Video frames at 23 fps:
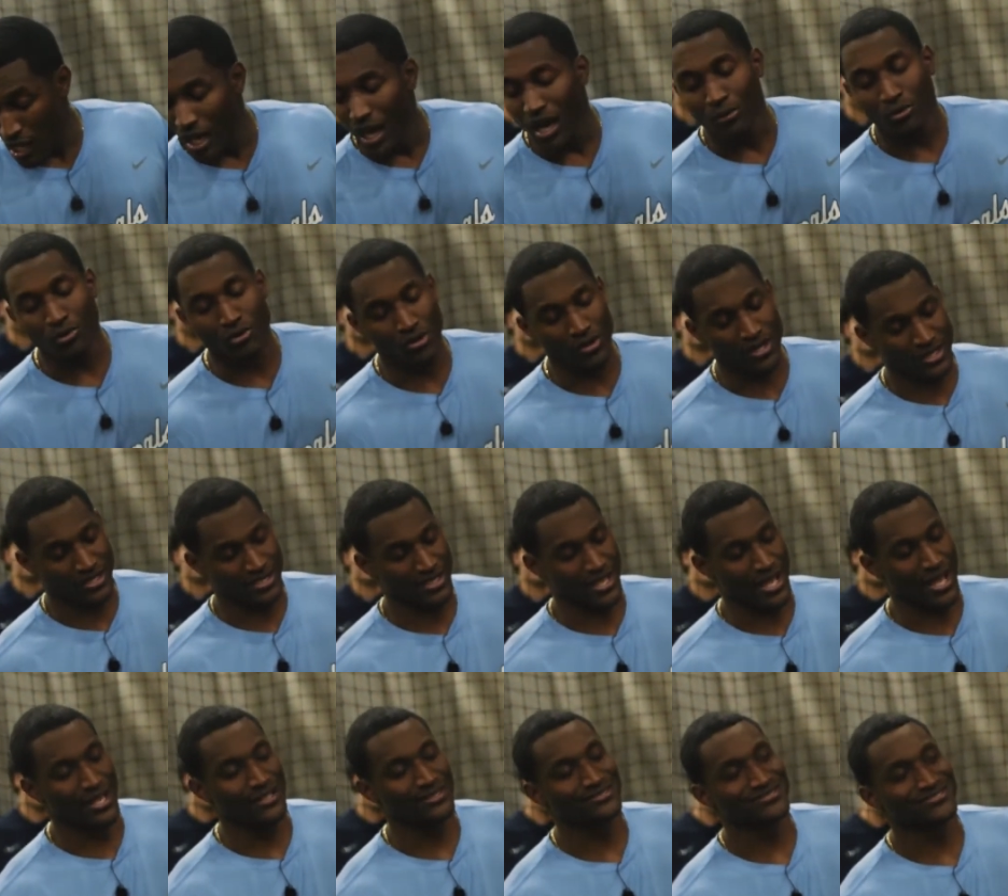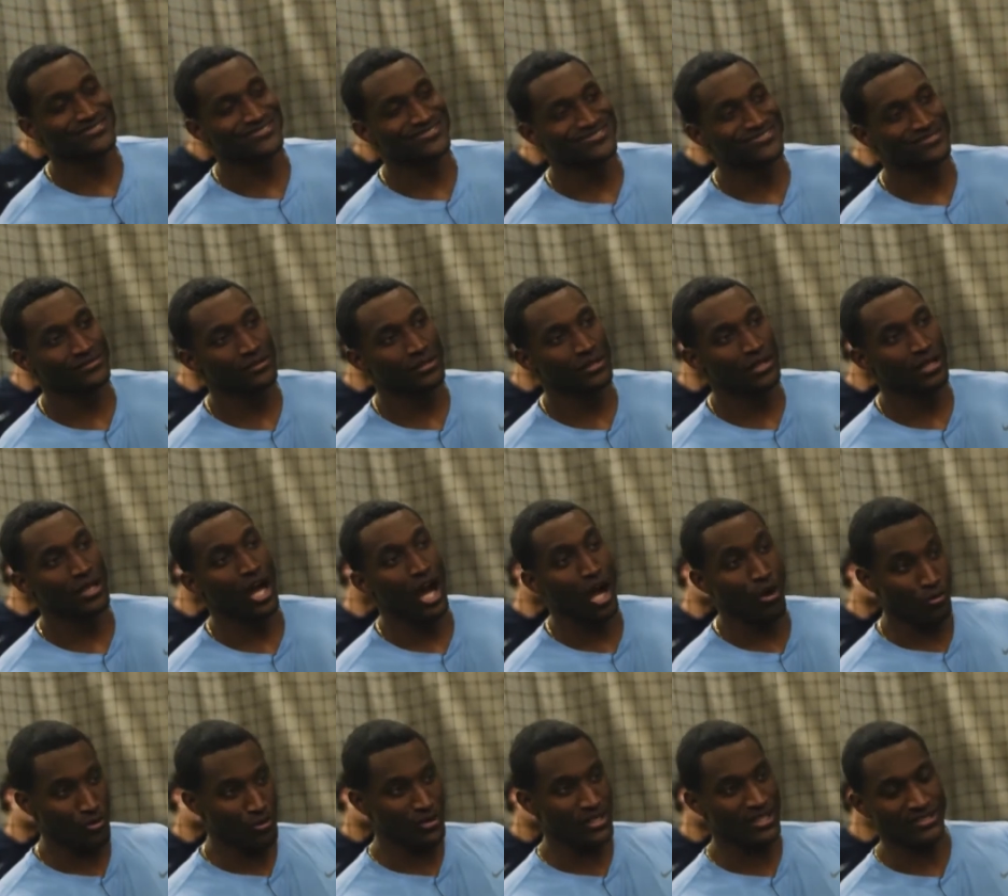I'm going inside.
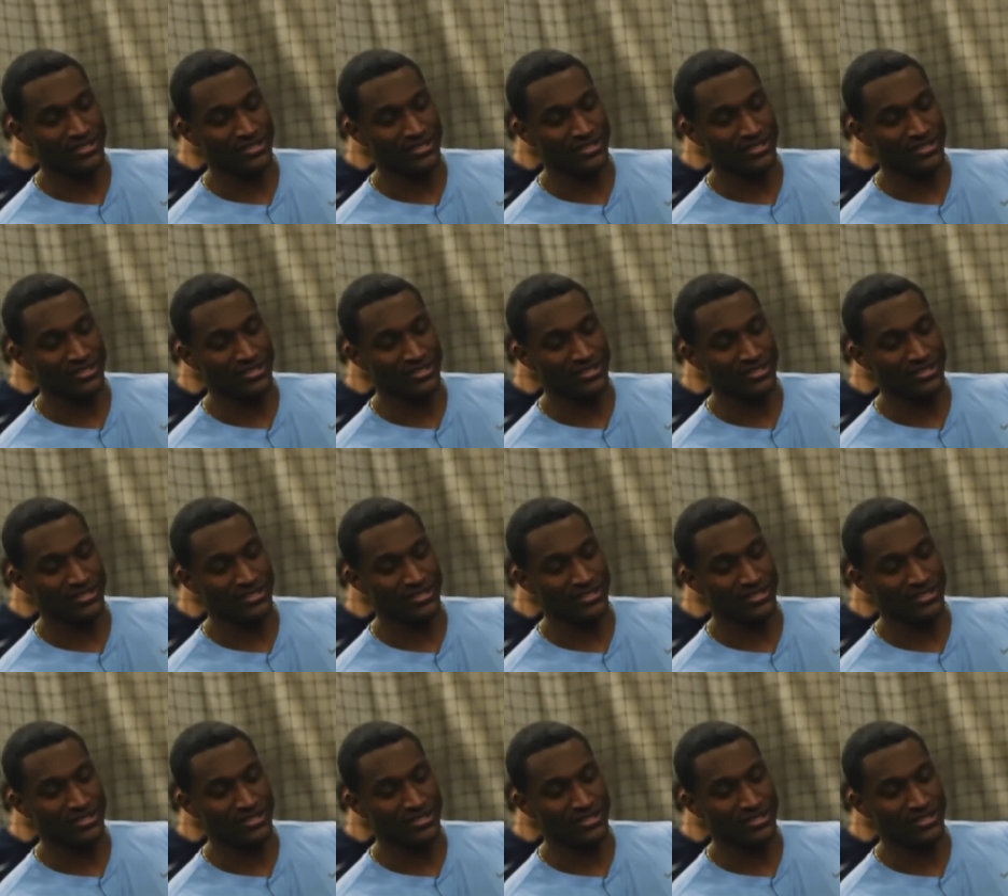I'm going